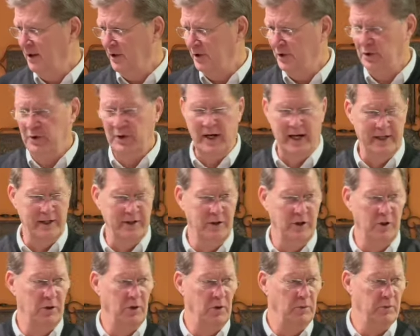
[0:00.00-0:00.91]
You had to
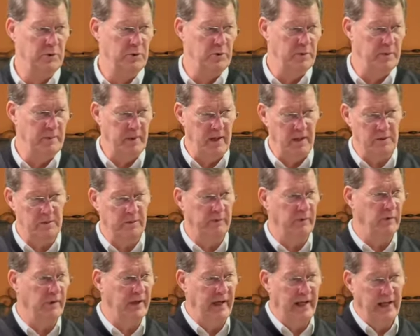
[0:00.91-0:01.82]
know who was responsible
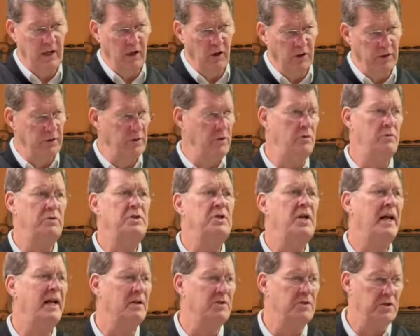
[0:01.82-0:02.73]
for getting all the
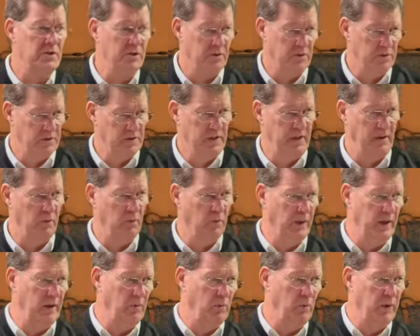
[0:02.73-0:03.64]
utensils that
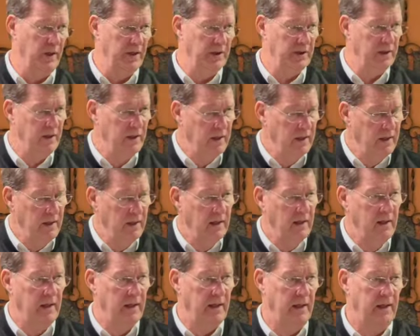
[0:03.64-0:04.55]
went with
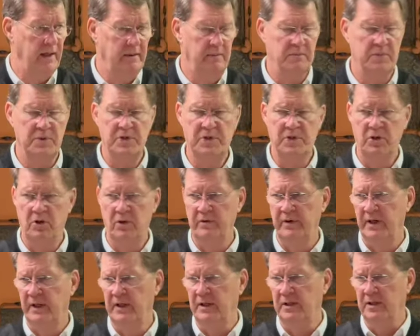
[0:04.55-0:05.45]

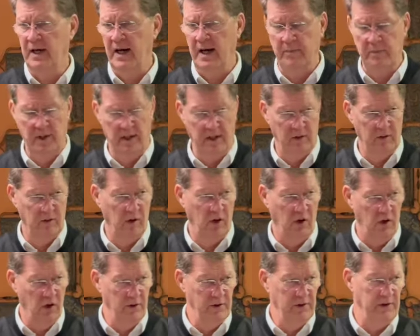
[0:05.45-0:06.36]
serving in the tabernacle,
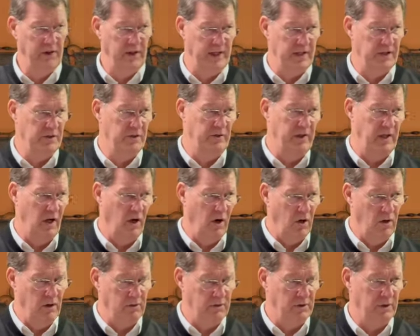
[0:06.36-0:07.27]
all the things of the
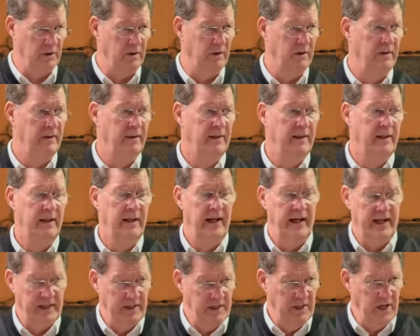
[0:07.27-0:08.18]
altar
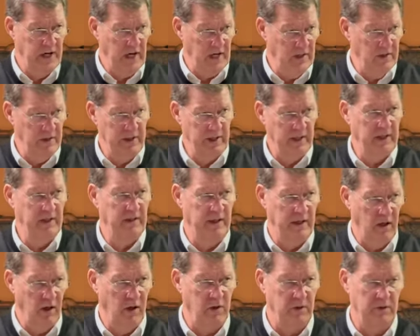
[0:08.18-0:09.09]
and carrying
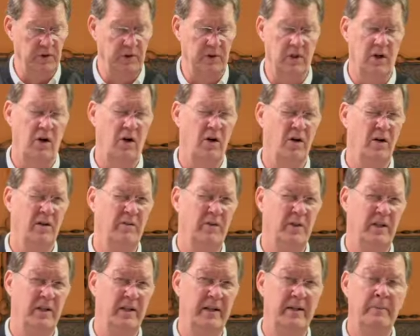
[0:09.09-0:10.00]
the altar, all of
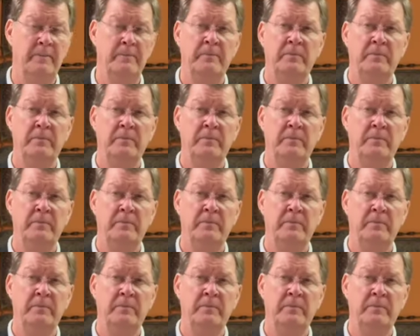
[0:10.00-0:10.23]
the